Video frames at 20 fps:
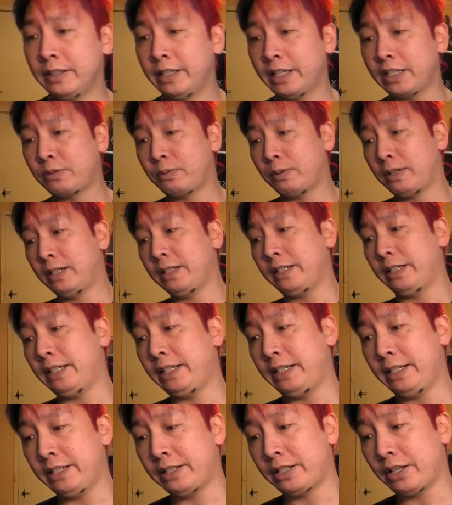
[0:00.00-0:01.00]
next one
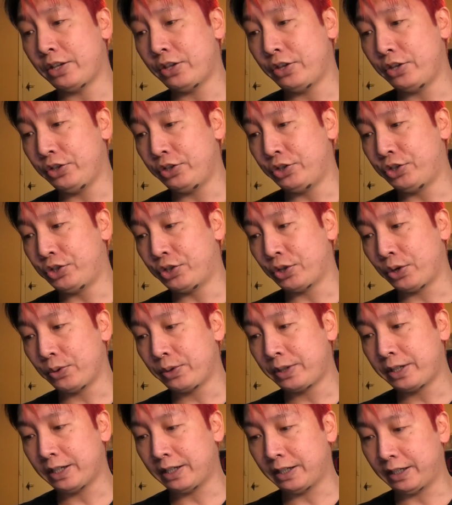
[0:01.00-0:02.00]
is The
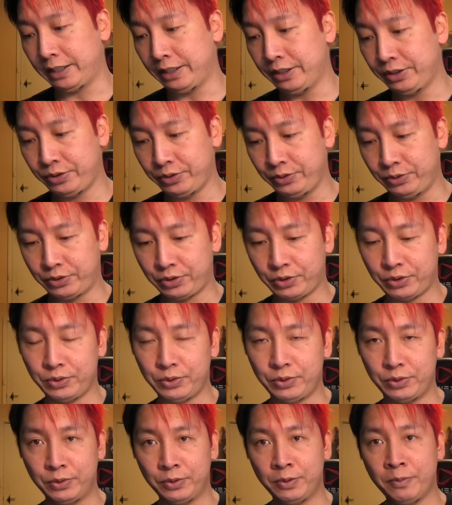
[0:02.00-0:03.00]
Joker issue
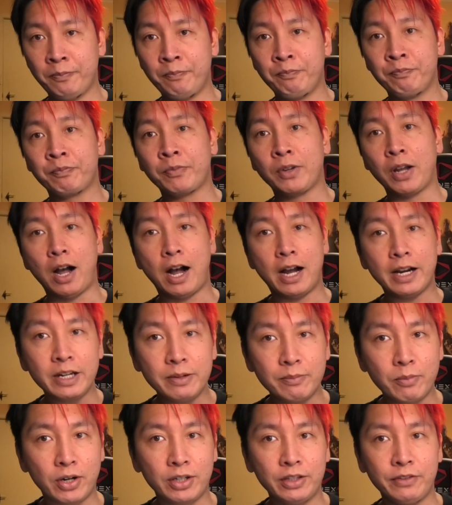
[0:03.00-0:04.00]
two. I
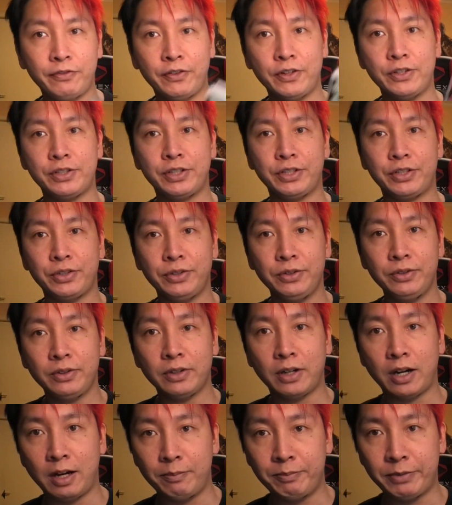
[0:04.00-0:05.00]
didn't mind the first issue.
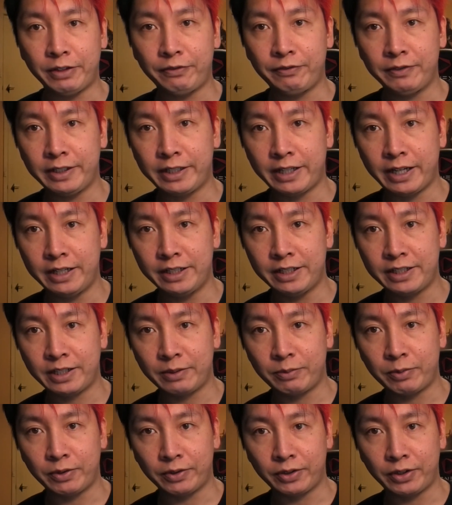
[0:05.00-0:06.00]
I'm definitely keen to see
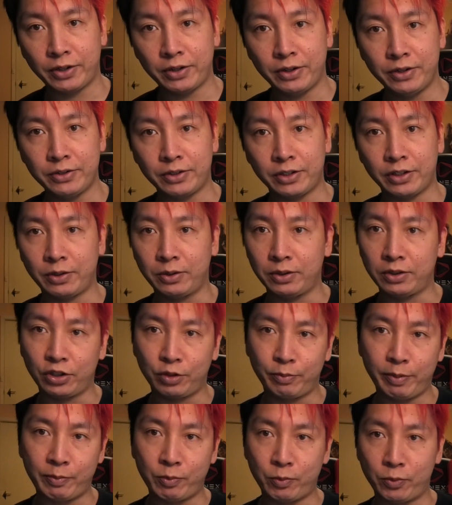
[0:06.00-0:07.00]
where it goes. I know a lot
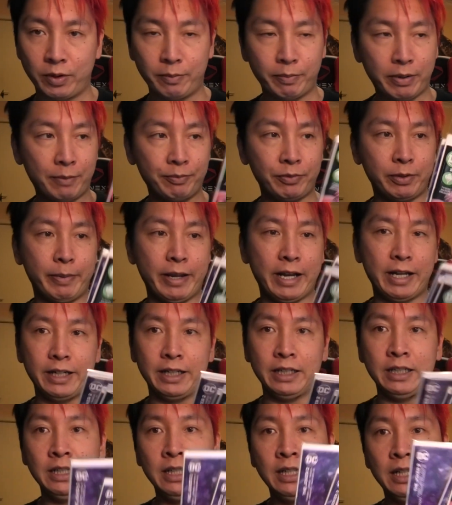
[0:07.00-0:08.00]
of people weren't pumped about
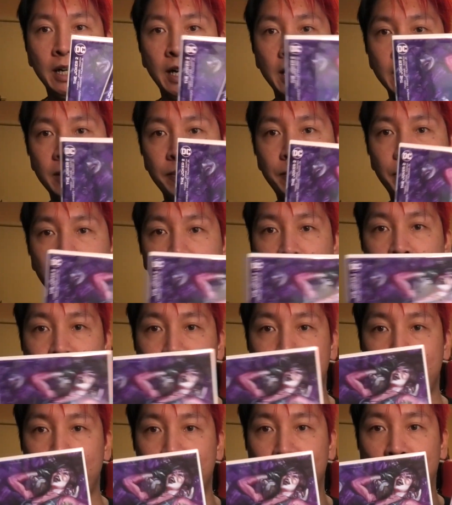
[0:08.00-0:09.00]
it. I did pick up
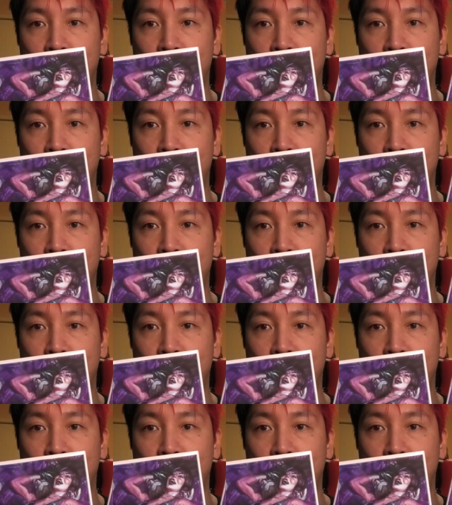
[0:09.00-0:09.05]
two